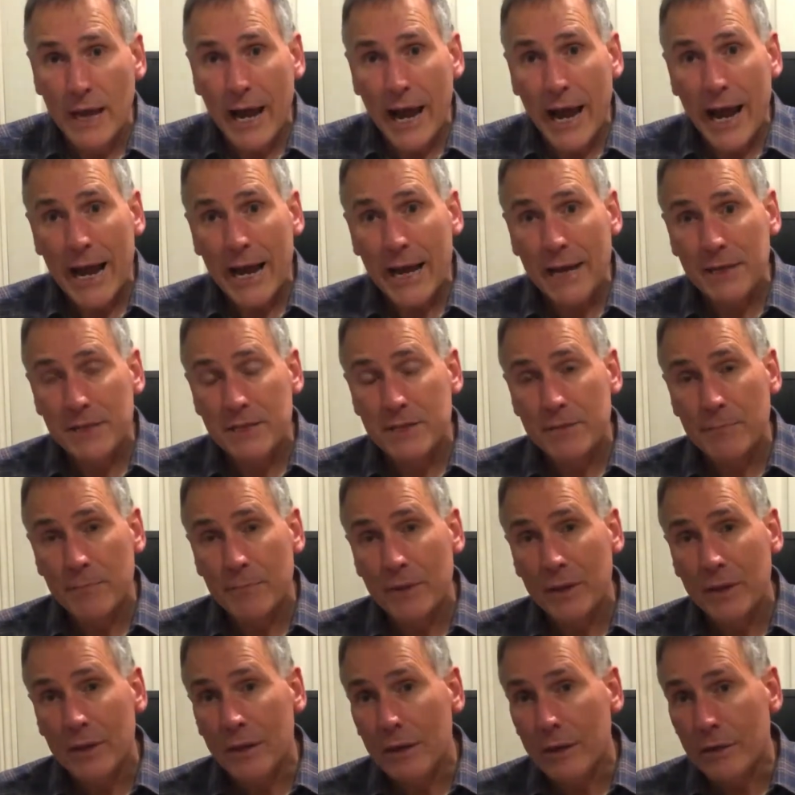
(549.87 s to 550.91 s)
And
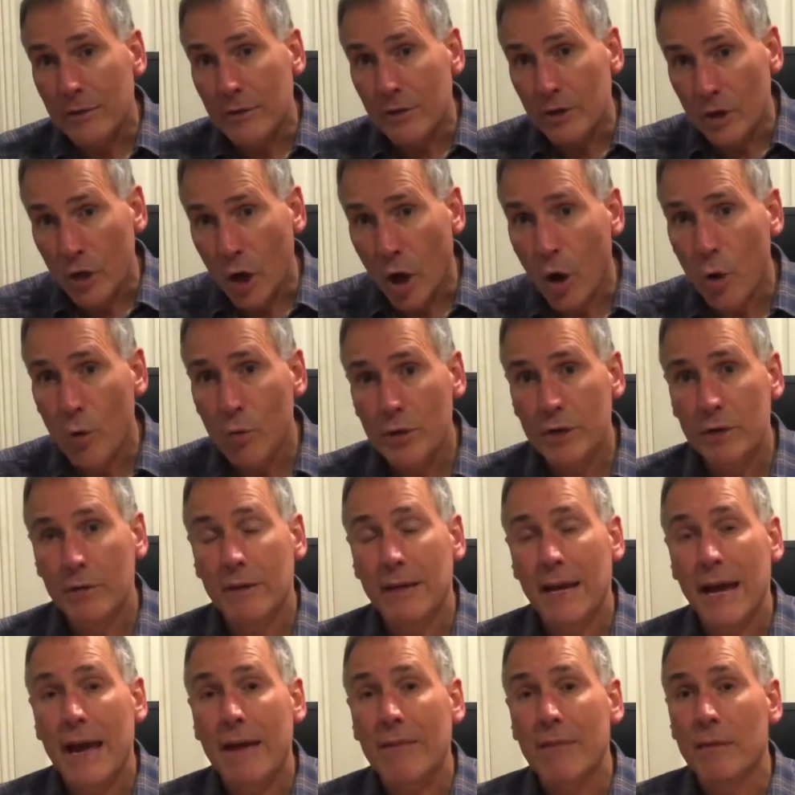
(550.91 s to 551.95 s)
the colder you
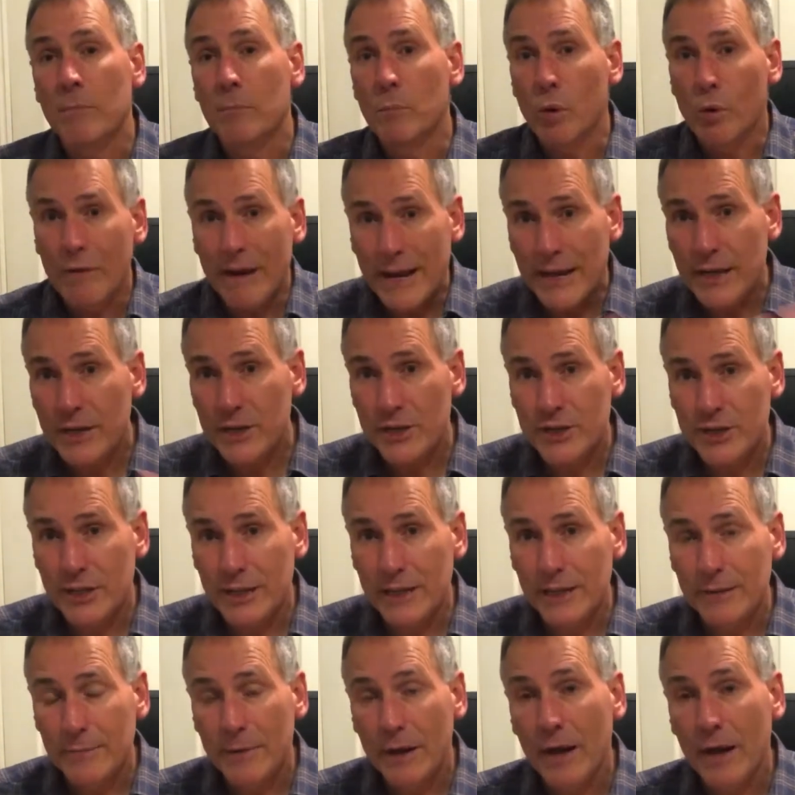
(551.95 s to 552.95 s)
get, the more energy,